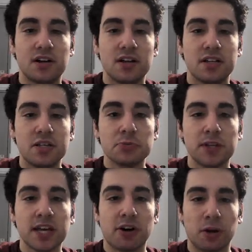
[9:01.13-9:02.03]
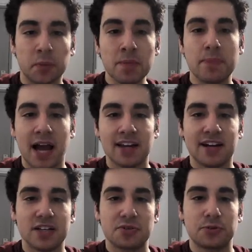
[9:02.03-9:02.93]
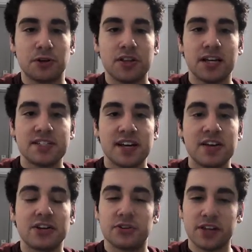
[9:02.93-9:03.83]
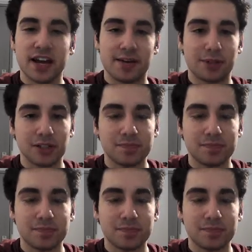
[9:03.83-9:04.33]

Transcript: This is what they called me back in high school. They said, You're the hammer.